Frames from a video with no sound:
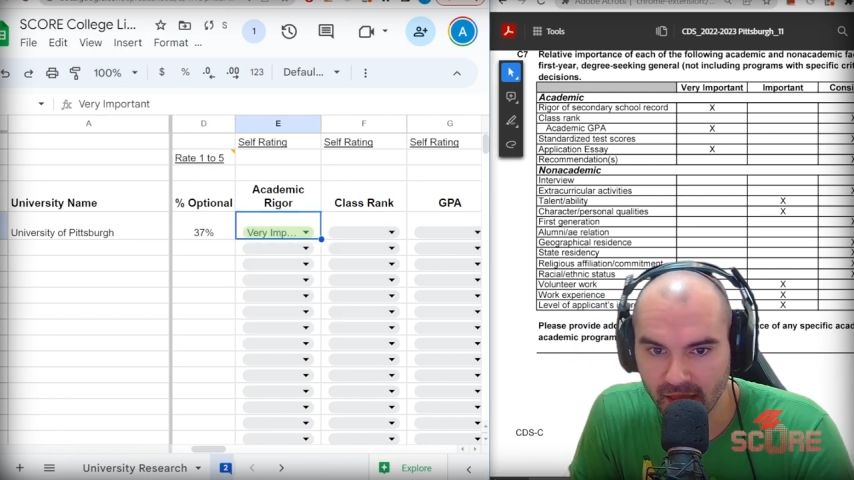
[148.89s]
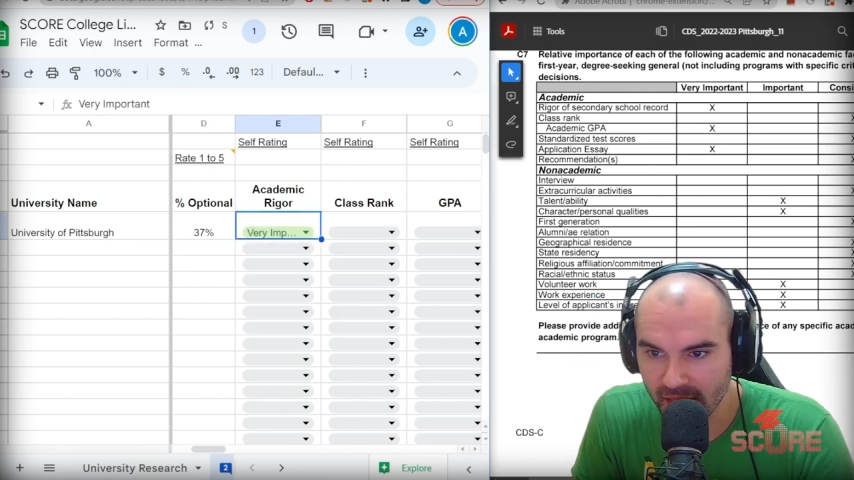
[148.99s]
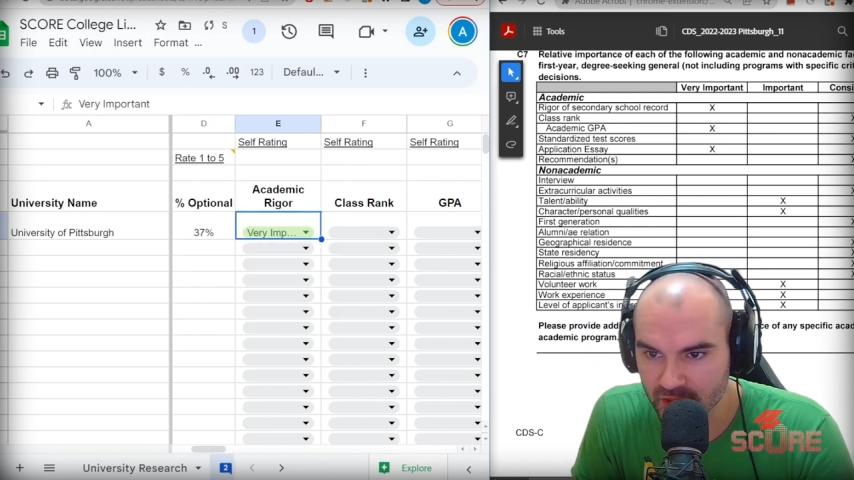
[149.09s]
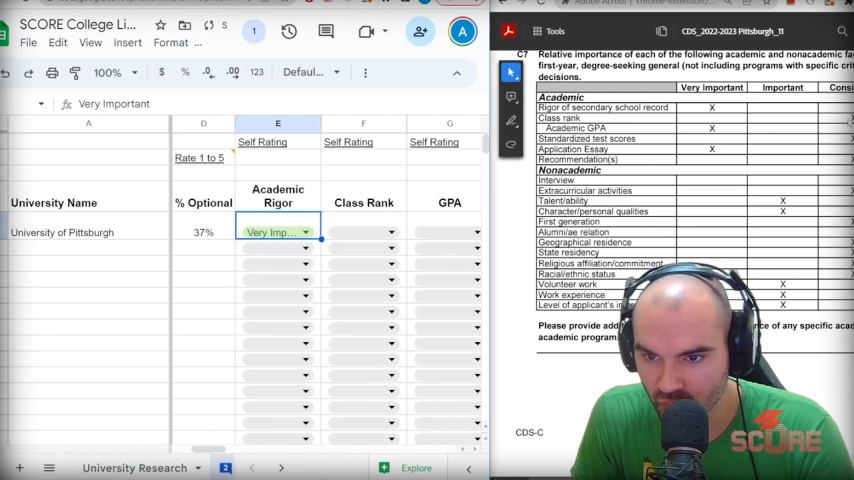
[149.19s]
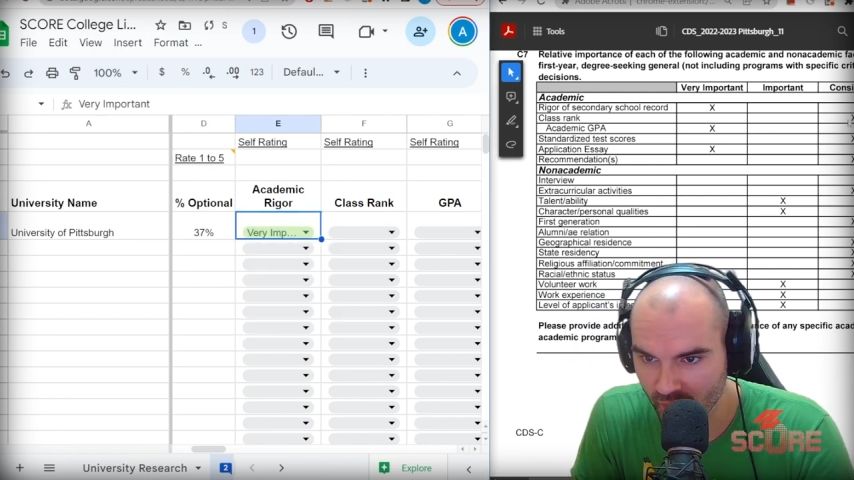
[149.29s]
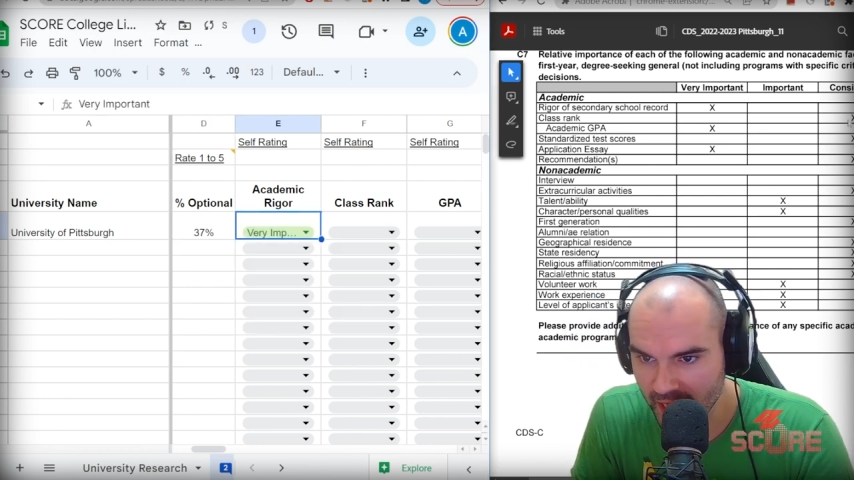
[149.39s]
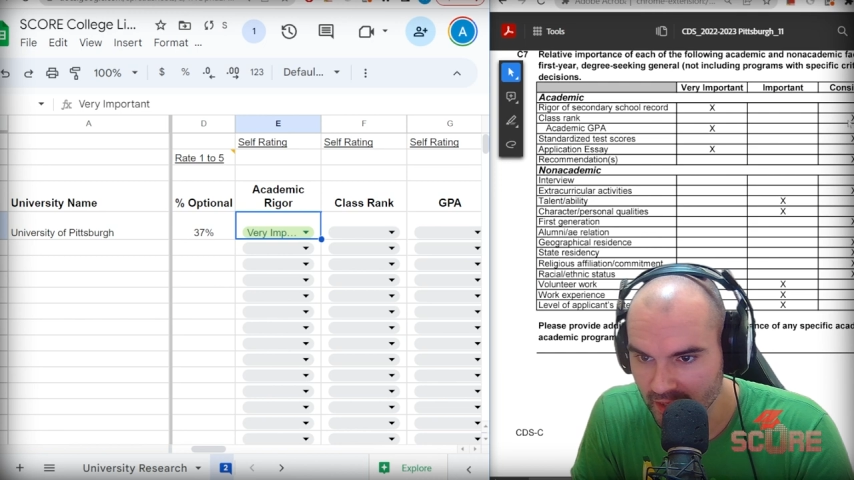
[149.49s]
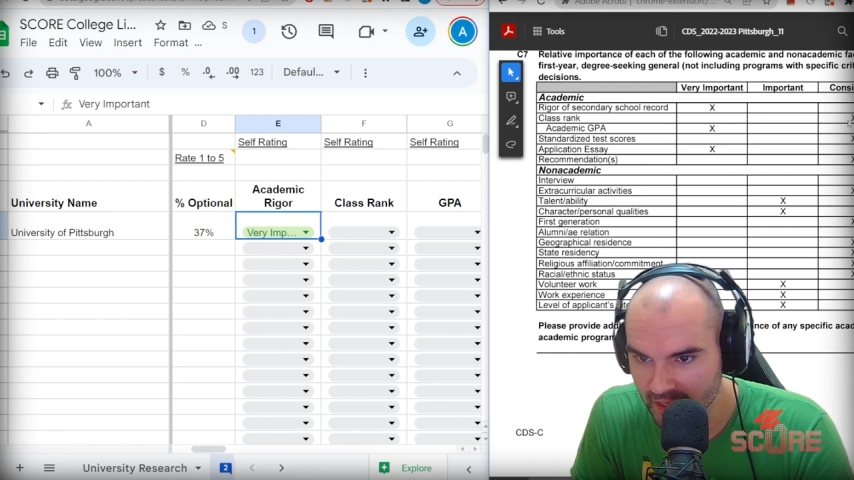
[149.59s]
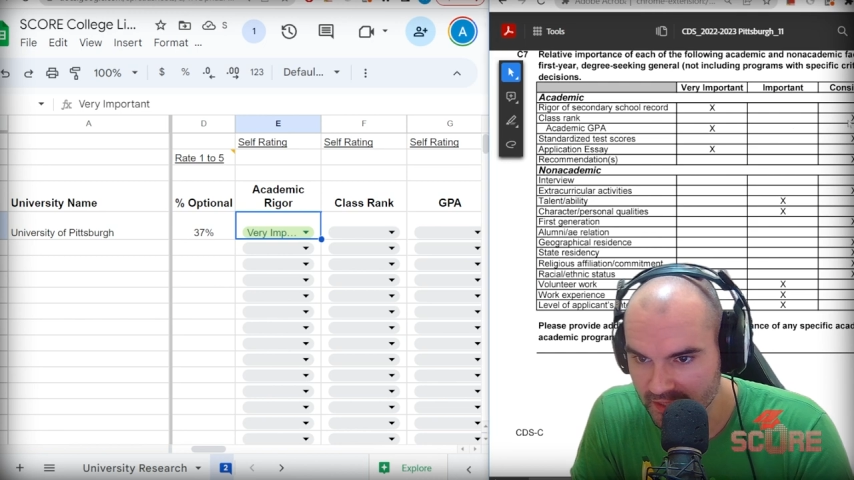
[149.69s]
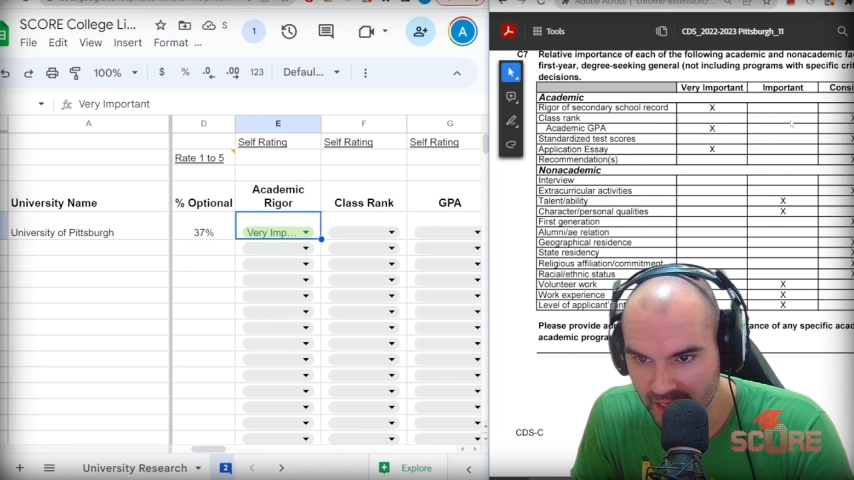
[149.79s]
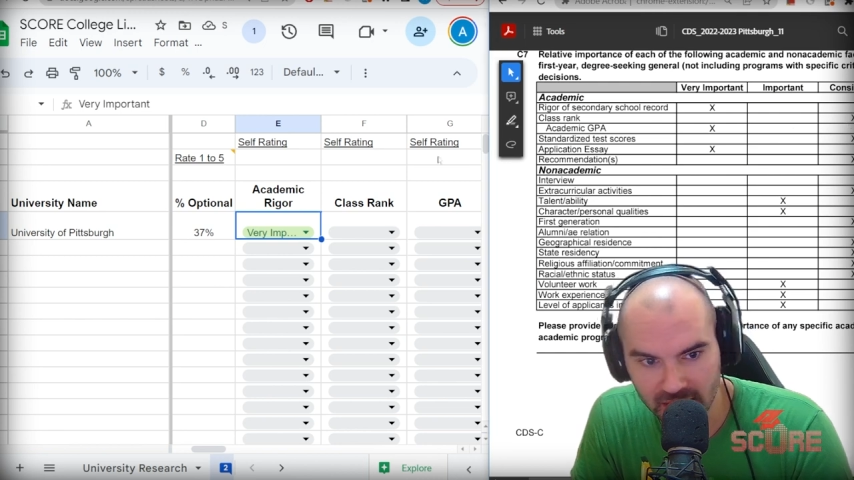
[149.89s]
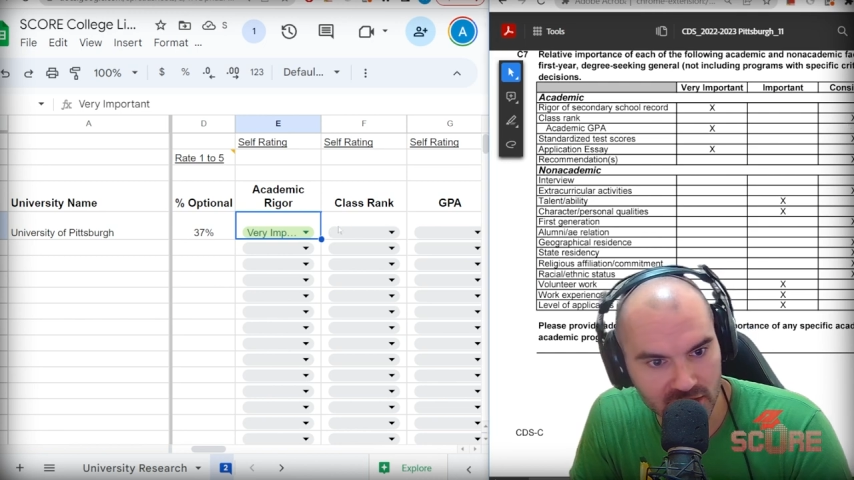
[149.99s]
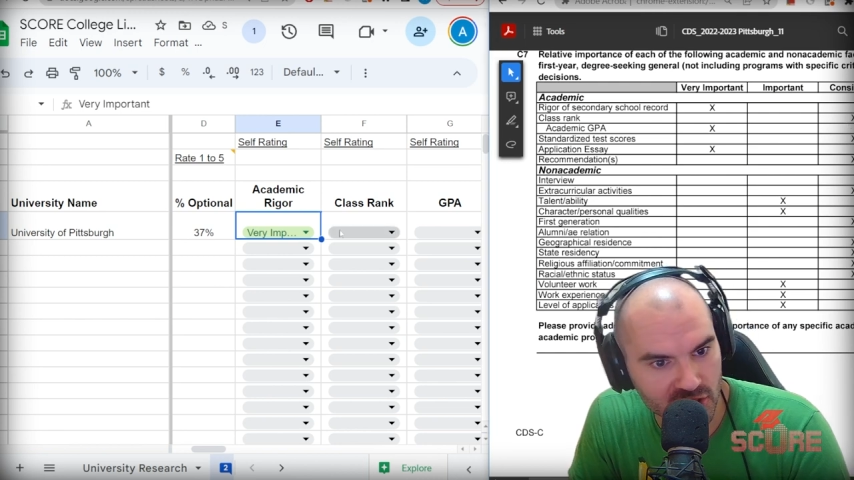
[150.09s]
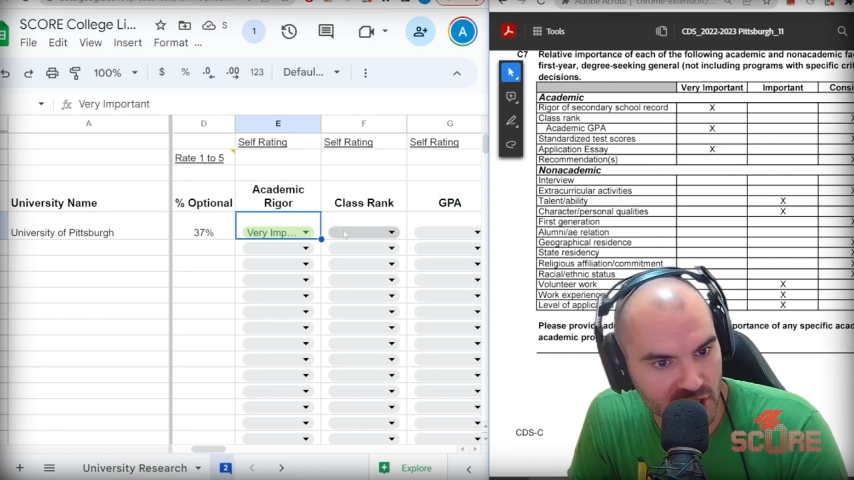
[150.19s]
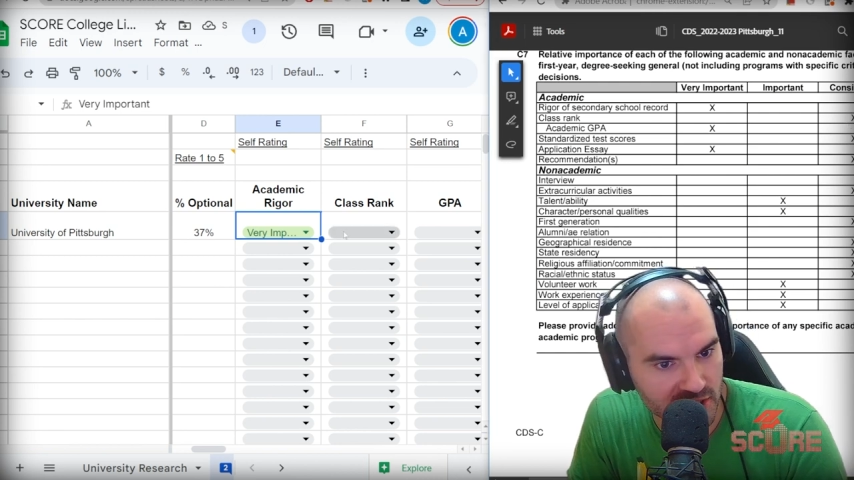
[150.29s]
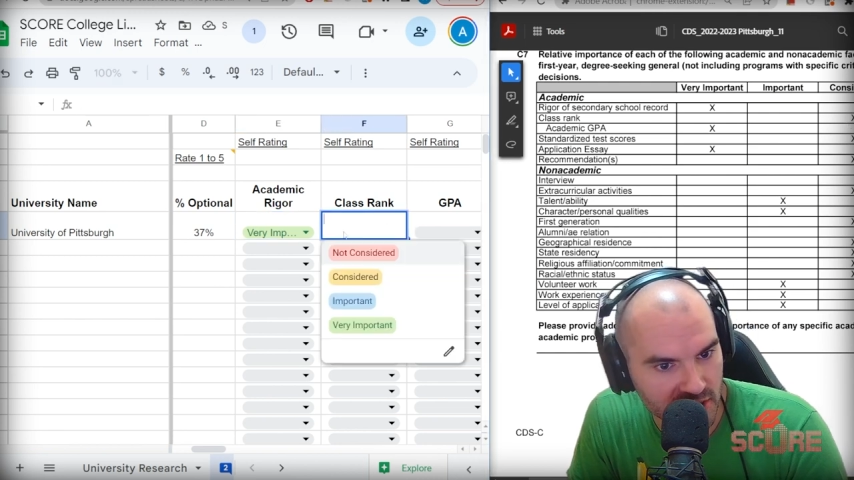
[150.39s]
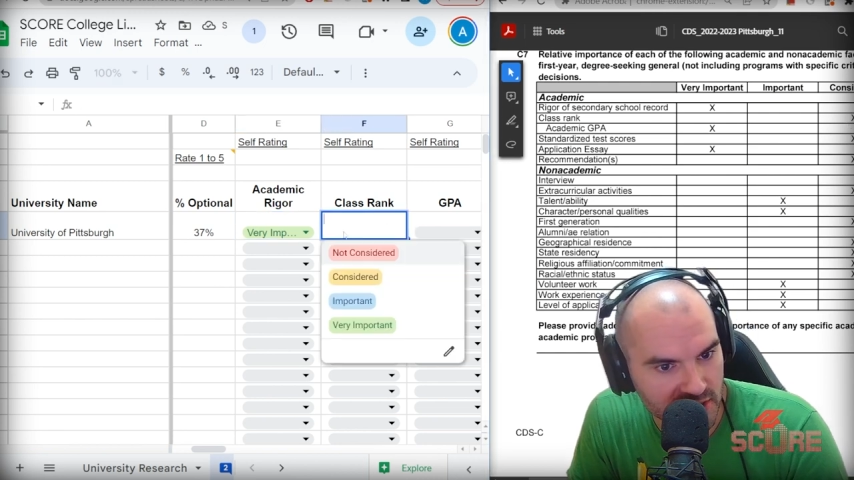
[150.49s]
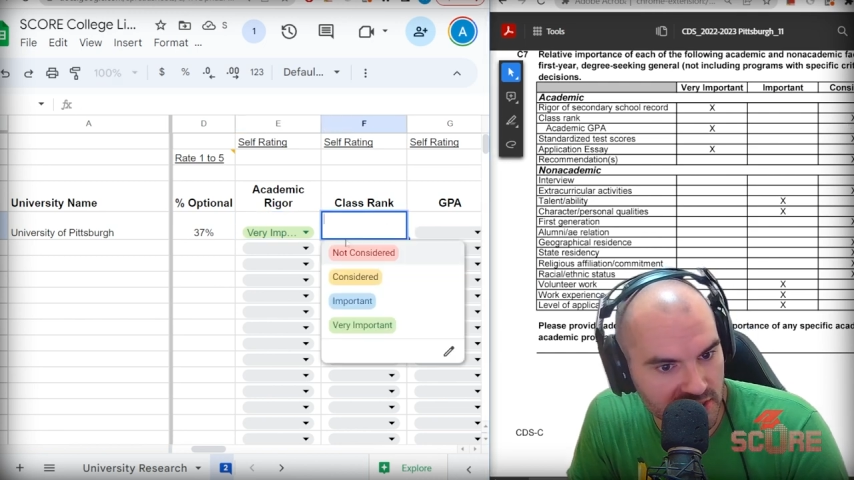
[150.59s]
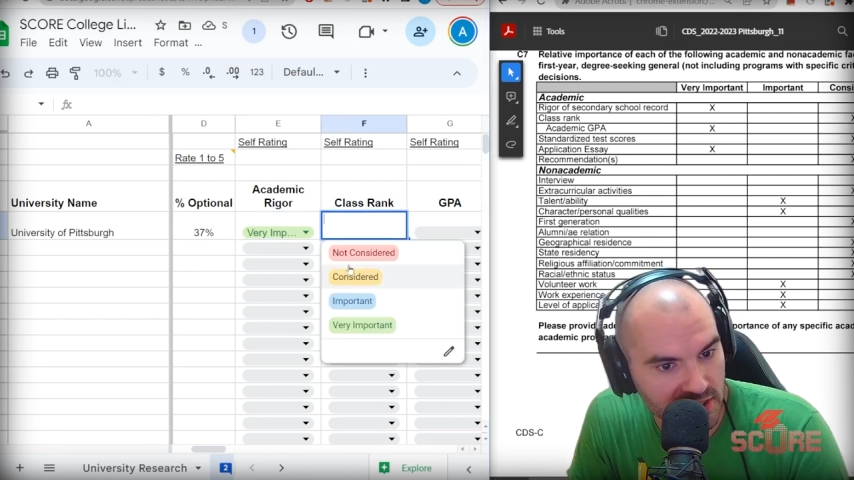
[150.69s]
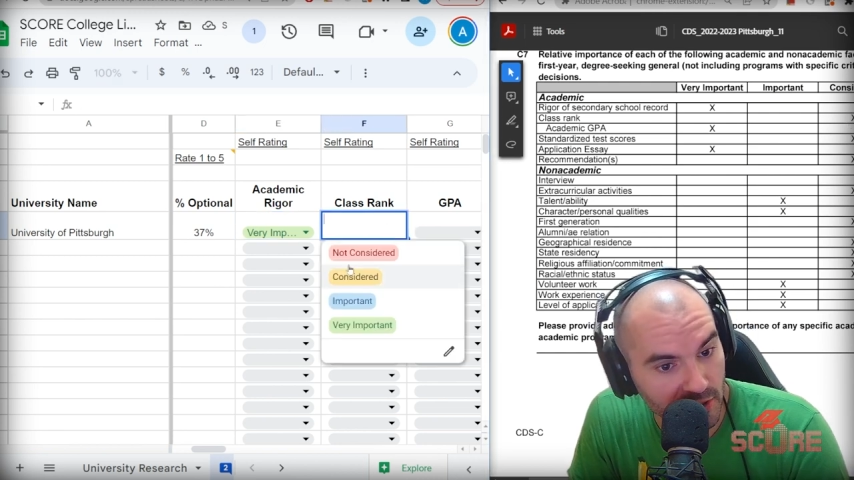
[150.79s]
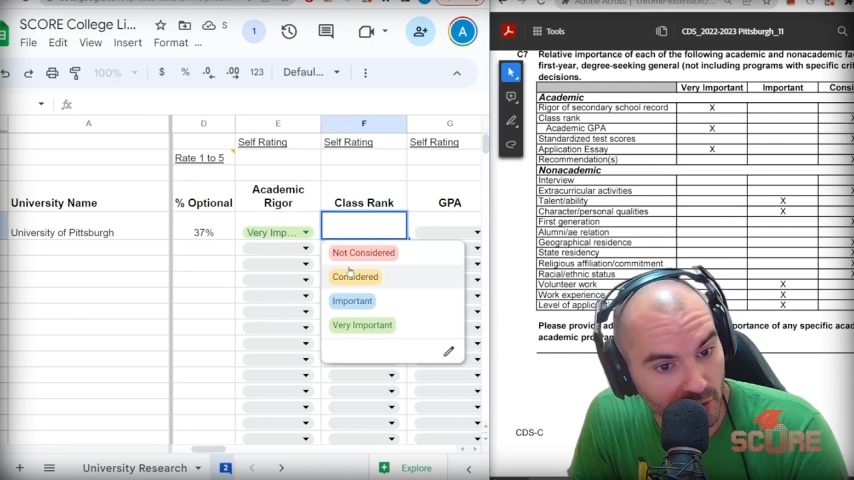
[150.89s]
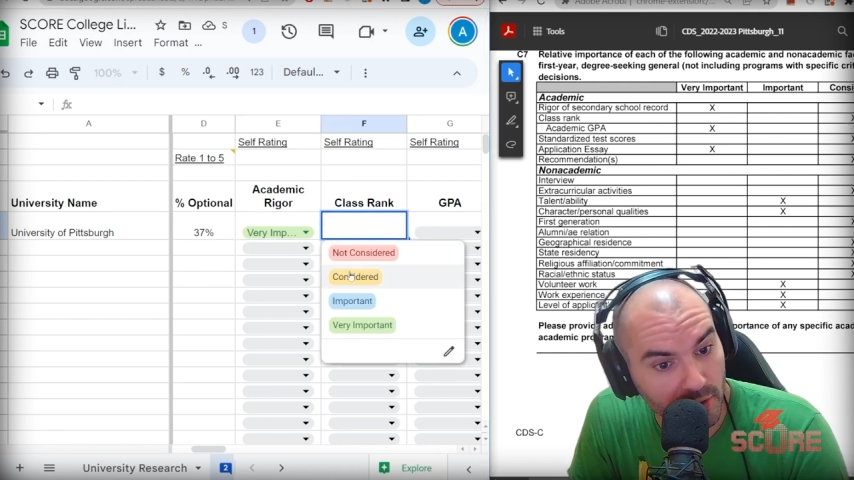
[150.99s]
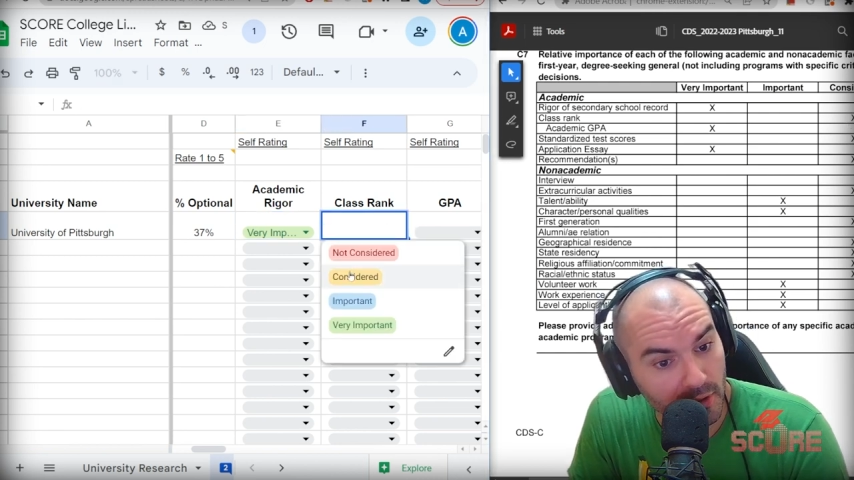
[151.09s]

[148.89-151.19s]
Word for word: Class rank, they say it is just considered.